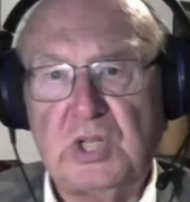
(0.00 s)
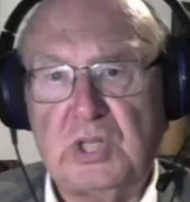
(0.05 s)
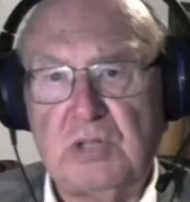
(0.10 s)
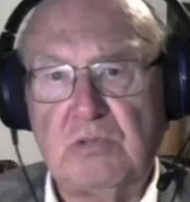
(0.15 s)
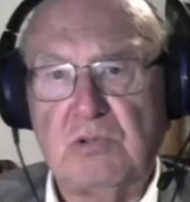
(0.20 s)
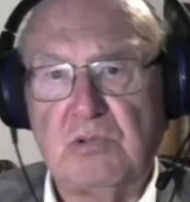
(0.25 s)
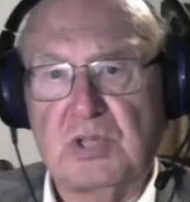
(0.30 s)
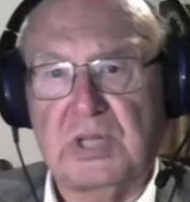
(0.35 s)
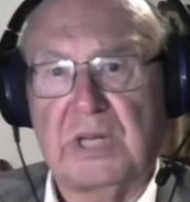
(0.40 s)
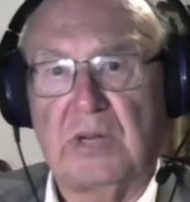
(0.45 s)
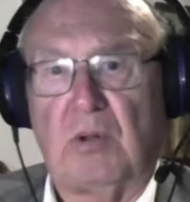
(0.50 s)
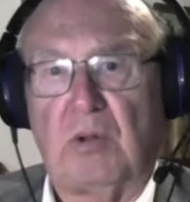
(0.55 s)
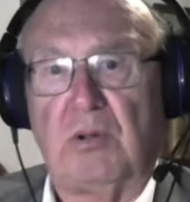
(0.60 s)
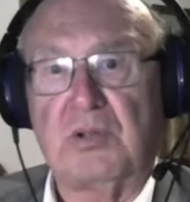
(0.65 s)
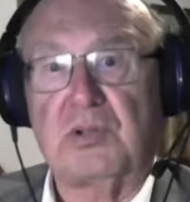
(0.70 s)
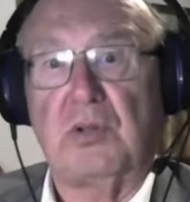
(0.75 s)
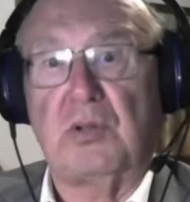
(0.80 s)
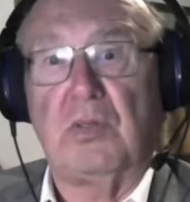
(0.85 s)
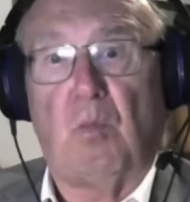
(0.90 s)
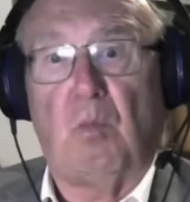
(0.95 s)
you use, and
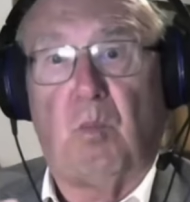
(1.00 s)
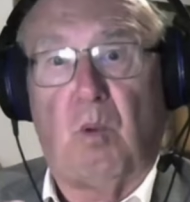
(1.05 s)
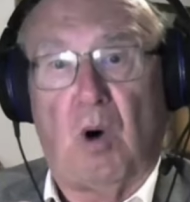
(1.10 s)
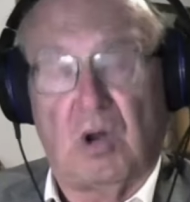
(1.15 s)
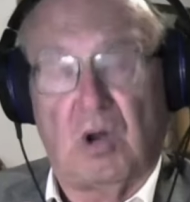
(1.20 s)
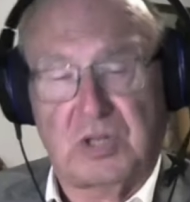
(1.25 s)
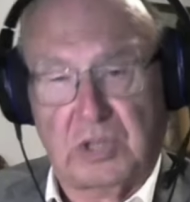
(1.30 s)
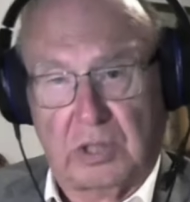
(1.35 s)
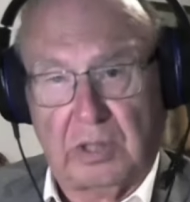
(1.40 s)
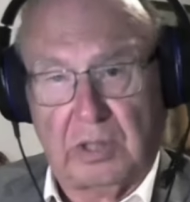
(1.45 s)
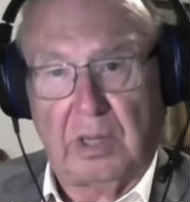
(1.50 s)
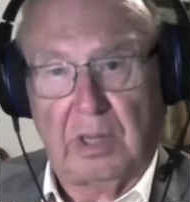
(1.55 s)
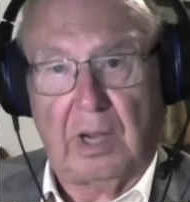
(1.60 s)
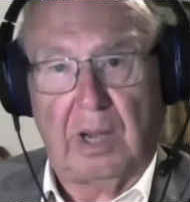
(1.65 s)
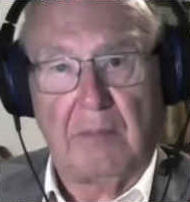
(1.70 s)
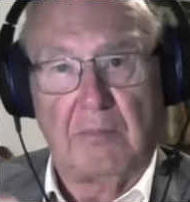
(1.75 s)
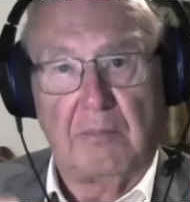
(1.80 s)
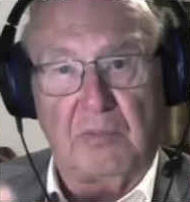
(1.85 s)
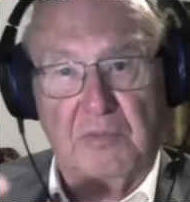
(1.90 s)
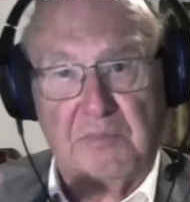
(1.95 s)
also the water,
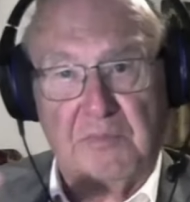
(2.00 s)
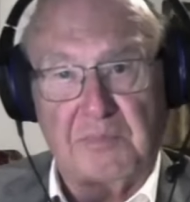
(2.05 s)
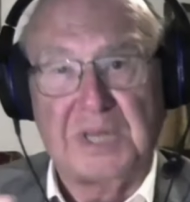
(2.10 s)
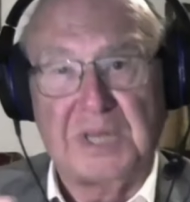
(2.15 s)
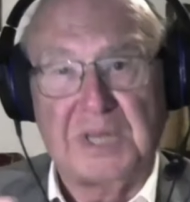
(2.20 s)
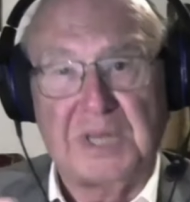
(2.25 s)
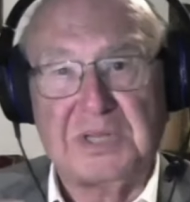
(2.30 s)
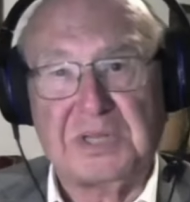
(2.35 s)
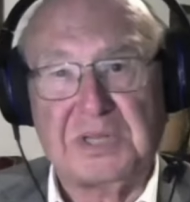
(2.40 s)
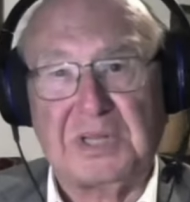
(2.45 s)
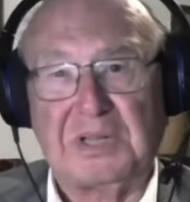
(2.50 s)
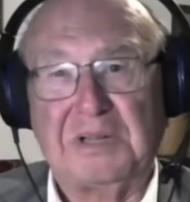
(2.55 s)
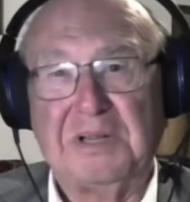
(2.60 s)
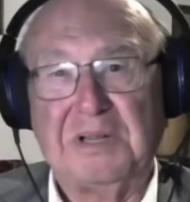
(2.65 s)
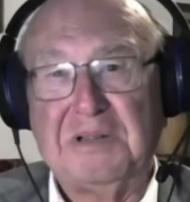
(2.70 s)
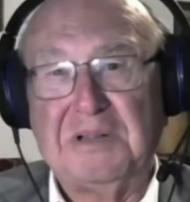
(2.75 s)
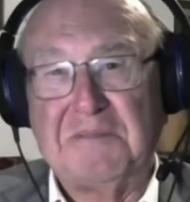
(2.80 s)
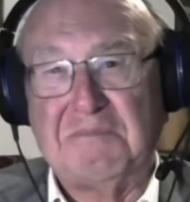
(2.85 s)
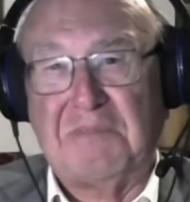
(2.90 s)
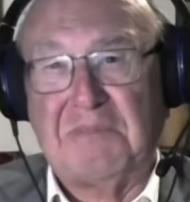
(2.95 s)
I'm
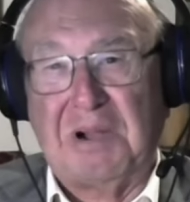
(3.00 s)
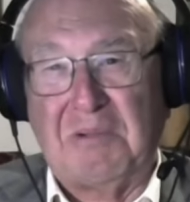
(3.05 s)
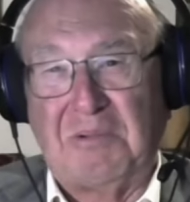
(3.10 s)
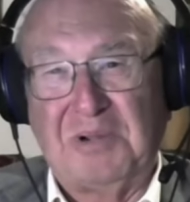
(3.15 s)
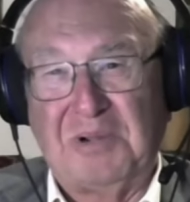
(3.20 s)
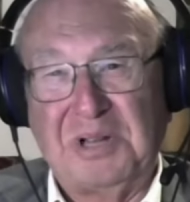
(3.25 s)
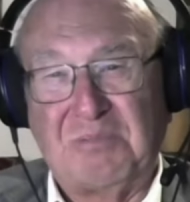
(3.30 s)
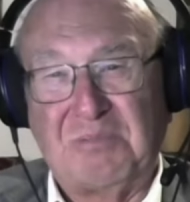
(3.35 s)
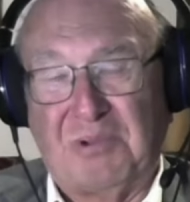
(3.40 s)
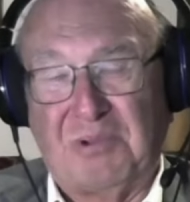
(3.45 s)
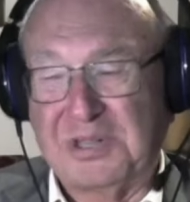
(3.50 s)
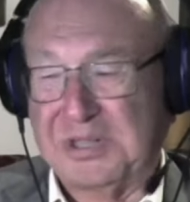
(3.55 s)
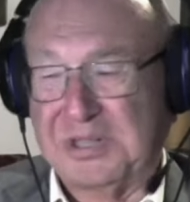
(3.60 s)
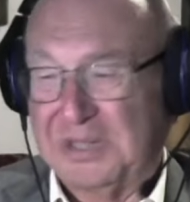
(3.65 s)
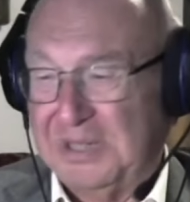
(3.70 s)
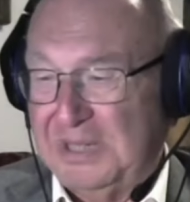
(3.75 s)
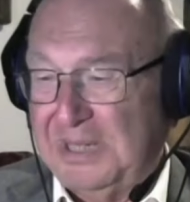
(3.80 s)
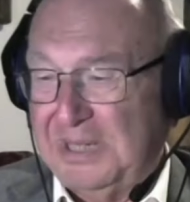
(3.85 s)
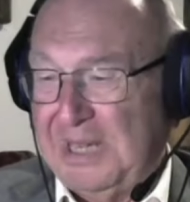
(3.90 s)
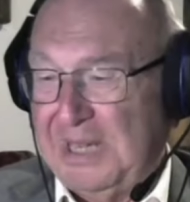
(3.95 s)
repeating my word
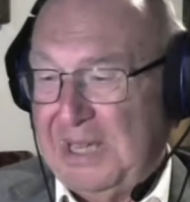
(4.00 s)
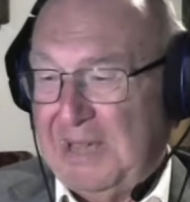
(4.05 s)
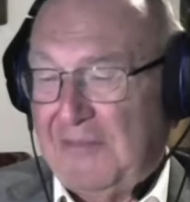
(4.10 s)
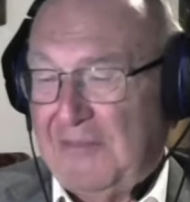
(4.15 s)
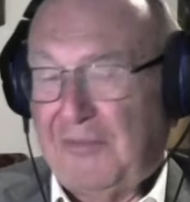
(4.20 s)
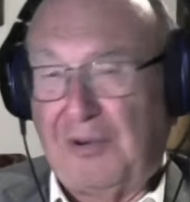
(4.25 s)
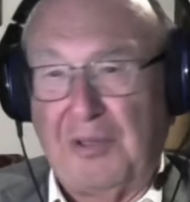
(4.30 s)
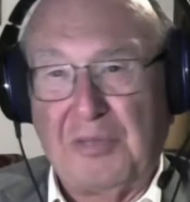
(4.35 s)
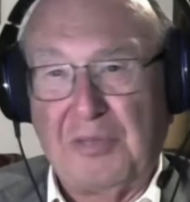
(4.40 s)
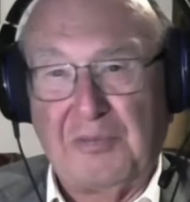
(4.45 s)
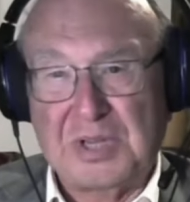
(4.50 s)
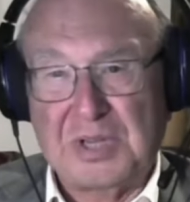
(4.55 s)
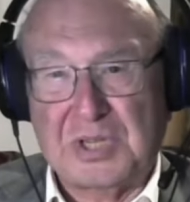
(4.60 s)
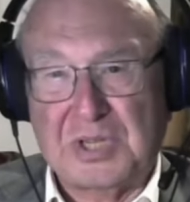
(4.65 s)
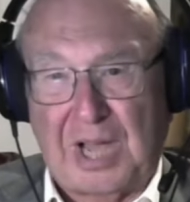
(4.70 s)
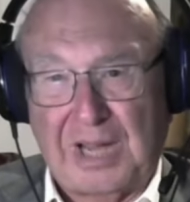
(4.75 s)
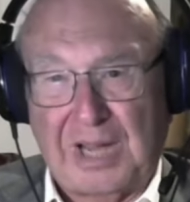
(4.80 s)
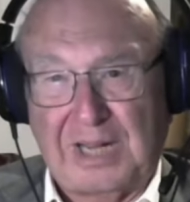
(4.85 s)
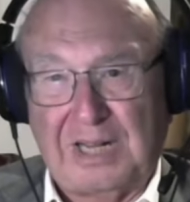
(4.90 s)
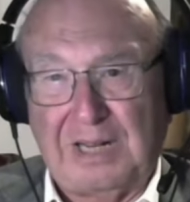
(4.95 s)
water, for the
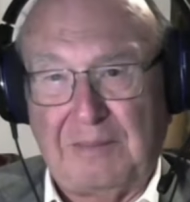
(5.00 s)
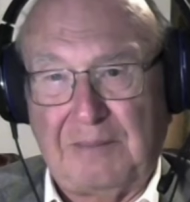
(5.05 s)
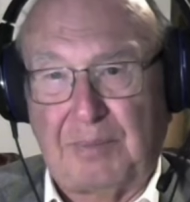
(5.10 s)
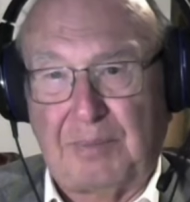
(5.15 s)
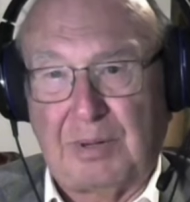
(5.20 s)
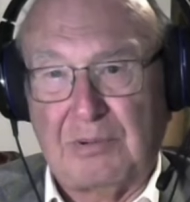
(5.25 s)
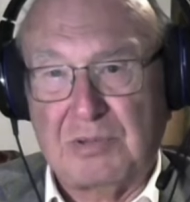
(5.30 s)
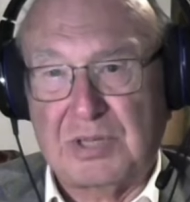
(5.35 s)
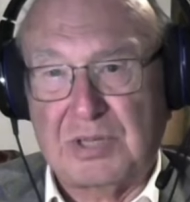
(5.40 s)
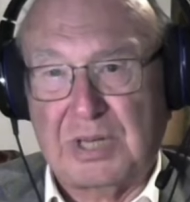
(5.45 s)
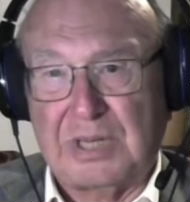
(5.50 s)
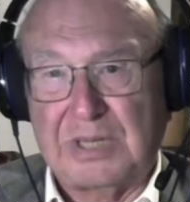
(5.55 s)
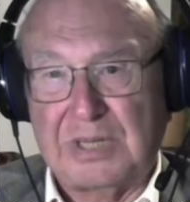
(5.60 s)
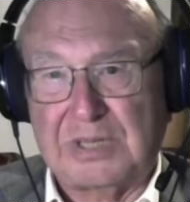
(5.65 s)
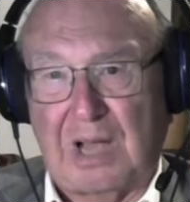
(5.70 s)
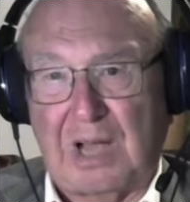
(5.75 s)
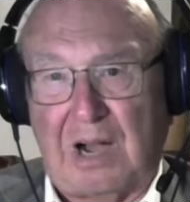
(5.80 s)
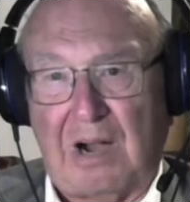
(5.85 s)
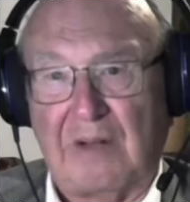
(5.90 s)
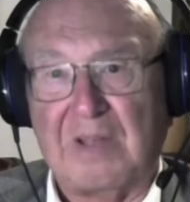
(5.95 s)
recycling
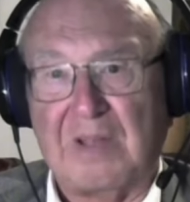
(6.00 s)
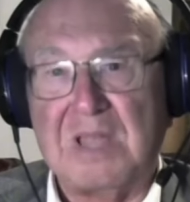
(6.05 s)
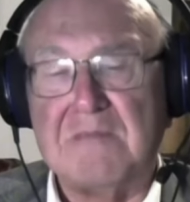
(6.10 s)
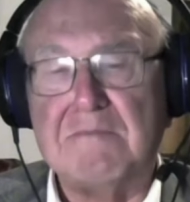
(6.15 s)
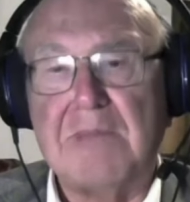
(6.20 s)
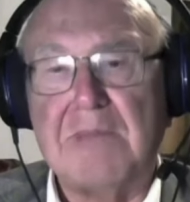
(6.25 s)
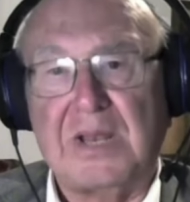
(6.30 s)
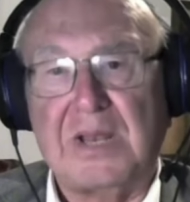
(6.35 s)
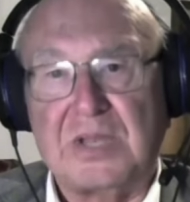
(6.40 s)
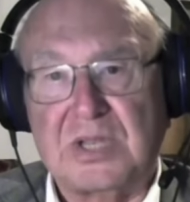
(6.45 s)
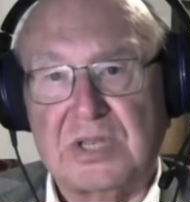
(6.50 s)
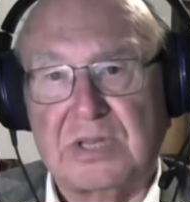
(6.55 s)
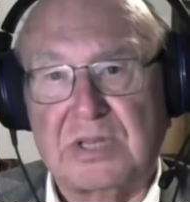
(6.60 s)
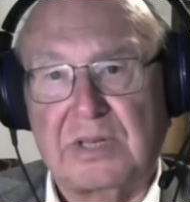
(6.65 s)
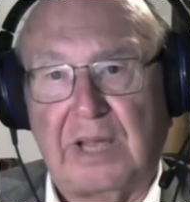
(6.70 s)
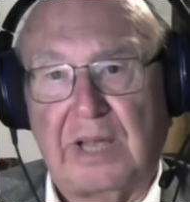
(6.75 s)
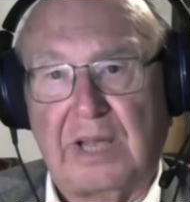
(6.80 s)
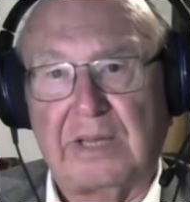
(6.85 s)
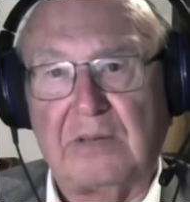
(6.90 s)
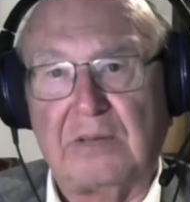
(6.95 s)
process are immense
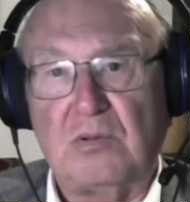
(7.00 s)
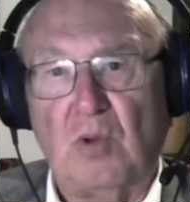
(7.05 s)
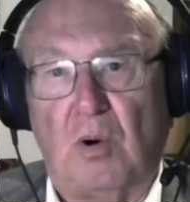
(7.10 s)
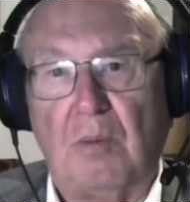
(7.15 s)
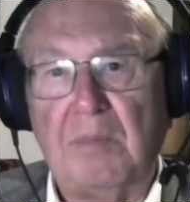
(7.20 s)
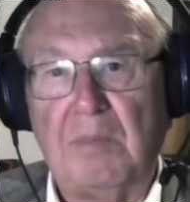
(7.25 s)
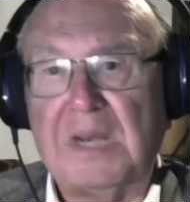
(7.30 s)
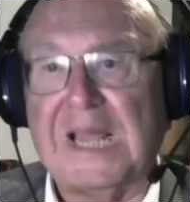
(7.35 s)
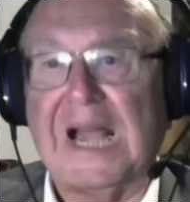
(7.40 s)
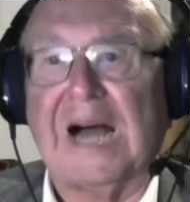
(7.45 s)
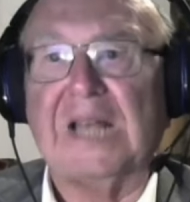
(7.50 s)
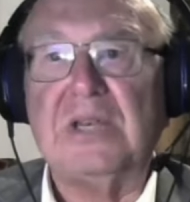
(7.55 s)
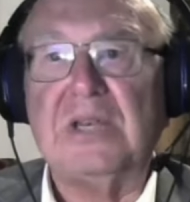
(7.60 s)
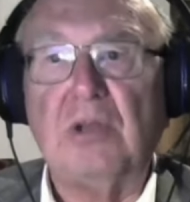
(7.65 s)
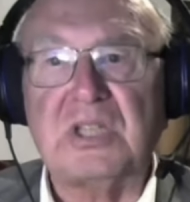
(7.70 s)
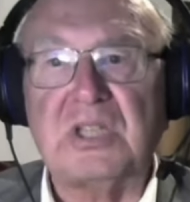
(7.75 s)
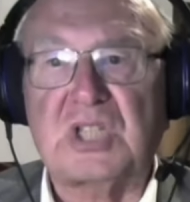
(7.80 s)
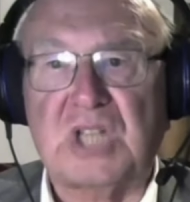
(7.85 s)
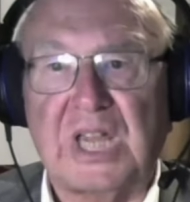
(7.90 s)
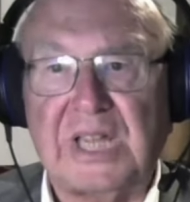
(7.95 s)
and normally are
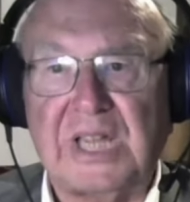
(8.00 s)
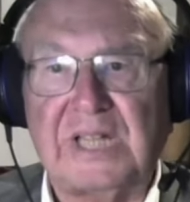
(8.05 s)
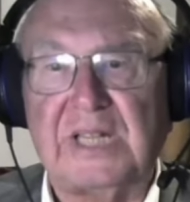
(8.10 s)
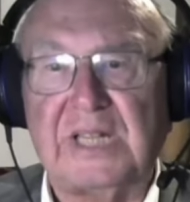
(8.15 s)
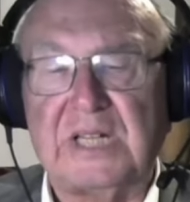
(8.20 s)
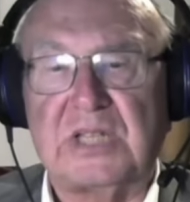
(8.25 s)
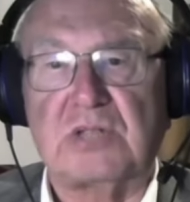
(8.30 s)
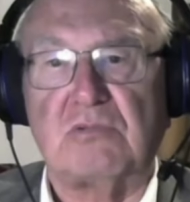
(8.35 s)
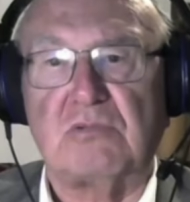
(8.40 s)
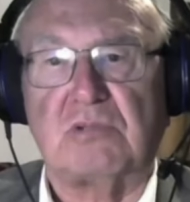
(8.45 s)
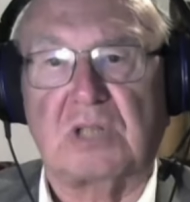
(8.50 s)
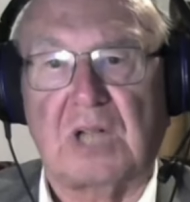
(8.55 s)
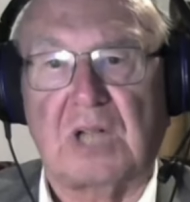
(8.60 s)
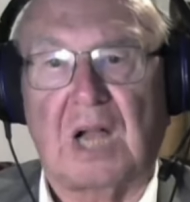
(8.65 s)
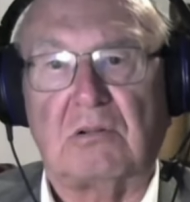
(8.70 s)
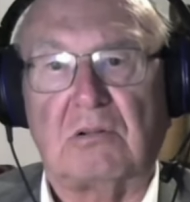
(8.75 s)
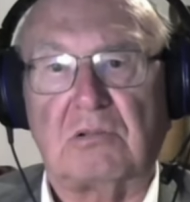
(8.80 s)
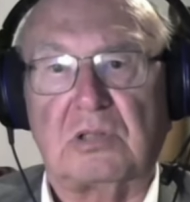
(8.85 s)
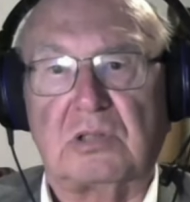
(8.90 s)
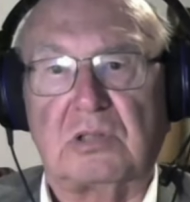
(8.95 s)
not taken into
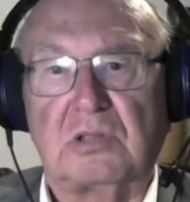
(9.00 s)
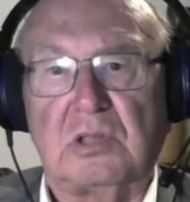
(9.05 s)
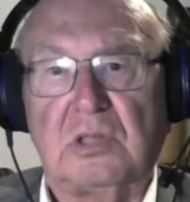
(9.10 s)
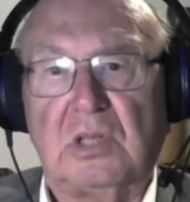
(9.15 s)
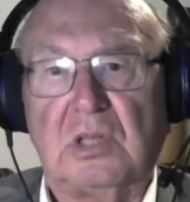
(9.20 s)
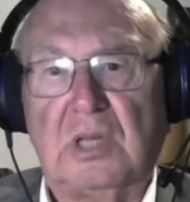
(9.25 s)
account.